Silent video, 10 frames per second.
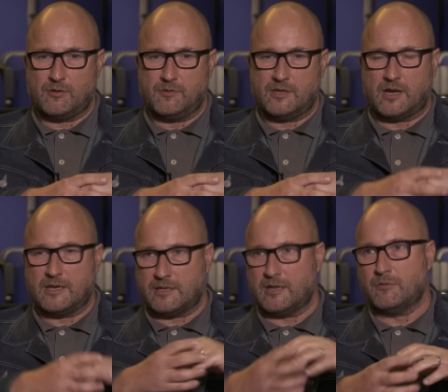the
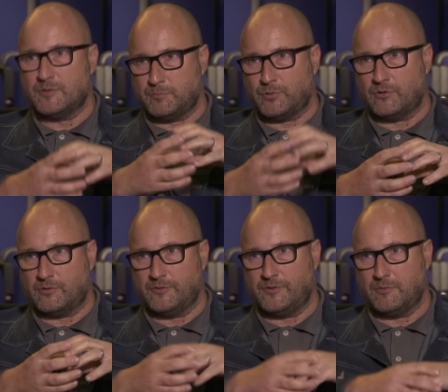idea was
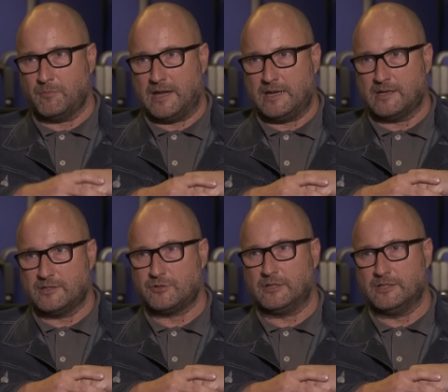born to make a
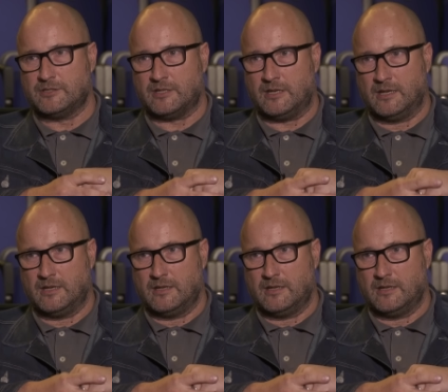trilogy